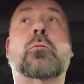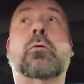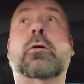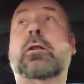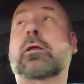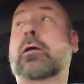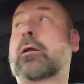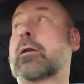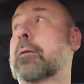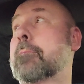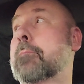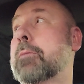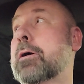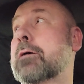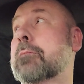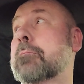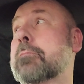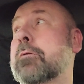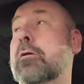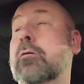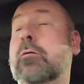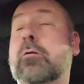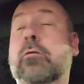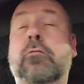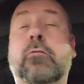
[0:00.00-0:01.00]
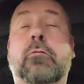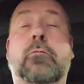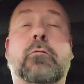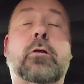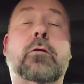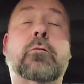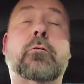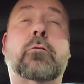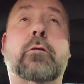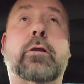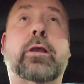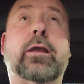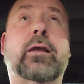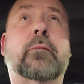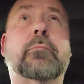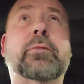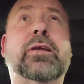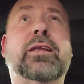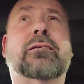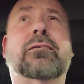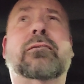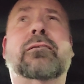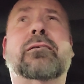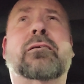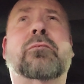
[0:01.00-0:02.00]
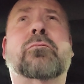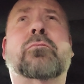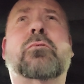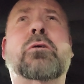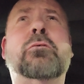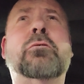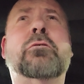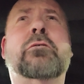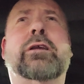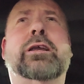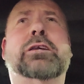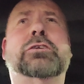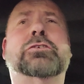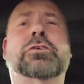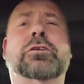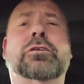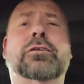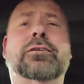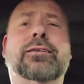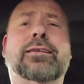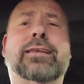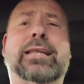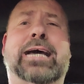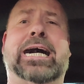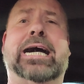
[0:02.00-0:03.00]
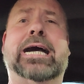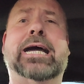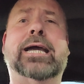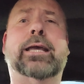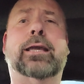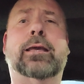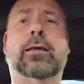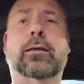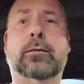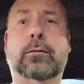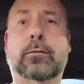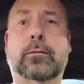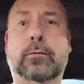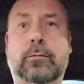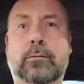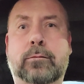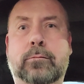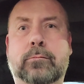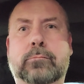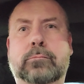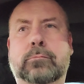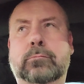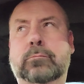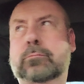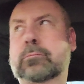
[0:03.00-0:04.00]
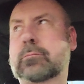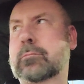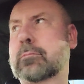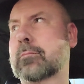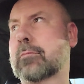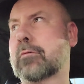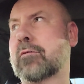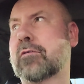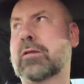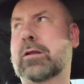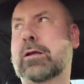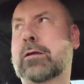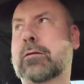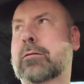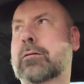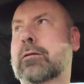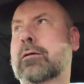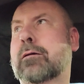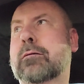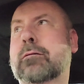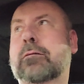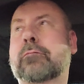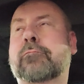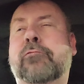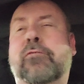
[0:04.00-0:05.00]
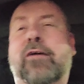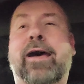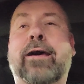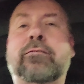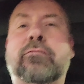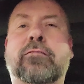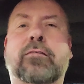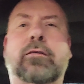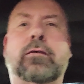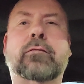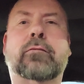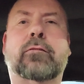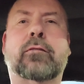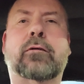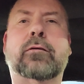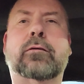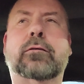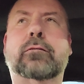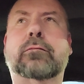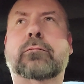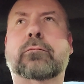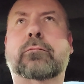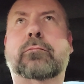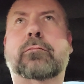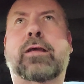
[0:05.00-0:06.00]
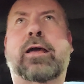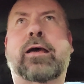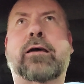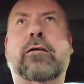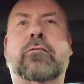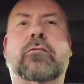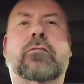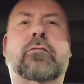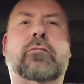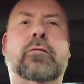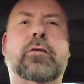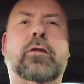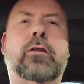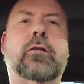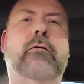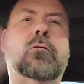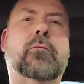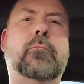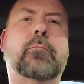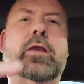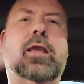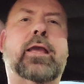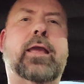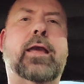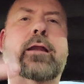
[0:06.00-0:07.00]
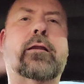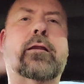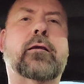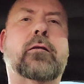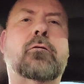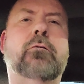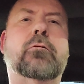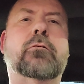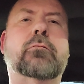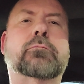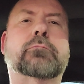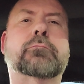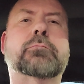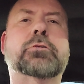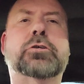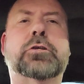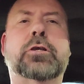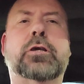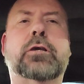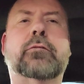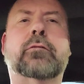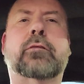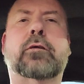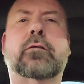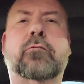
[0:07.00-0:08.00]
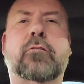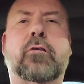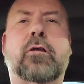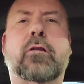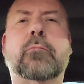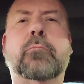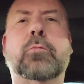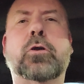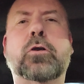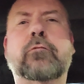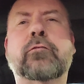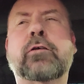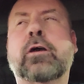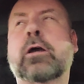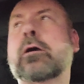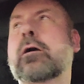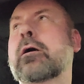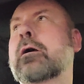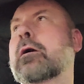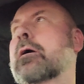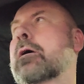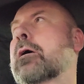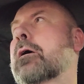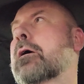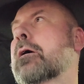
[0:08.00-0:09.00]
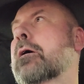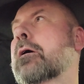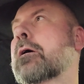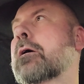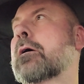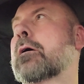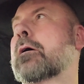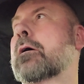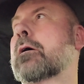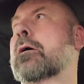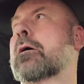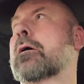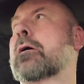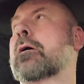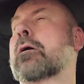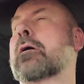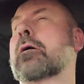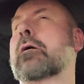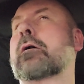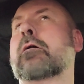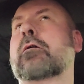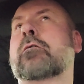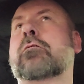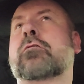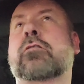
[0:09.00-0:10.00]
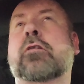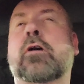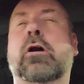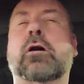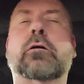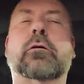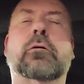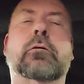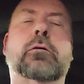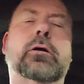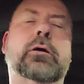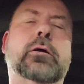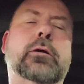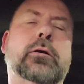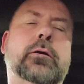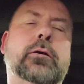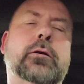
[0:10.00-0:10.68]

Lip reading: quality pump too. It's a rotary. I mean, a rotary shouldn't die. It's not a facet that has, you know, mechanical shit that's going to move. So